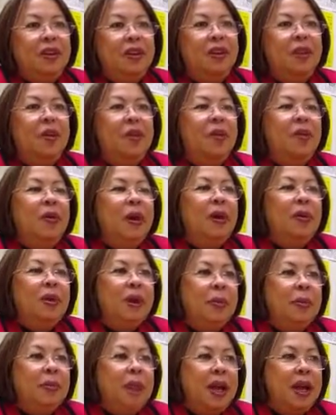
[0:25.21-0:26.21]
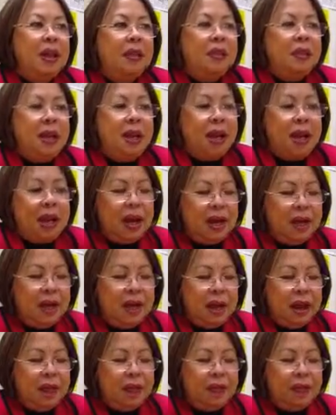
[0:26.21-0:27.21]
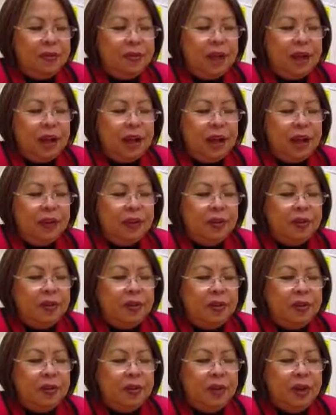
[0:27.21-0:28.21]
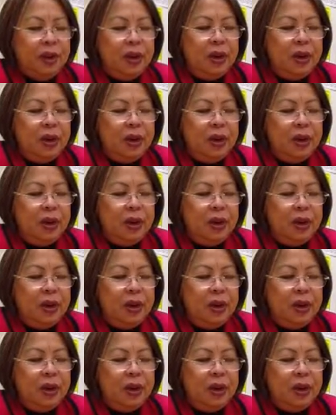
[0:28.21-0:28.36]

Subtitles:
So they placed me at Evergreen High School.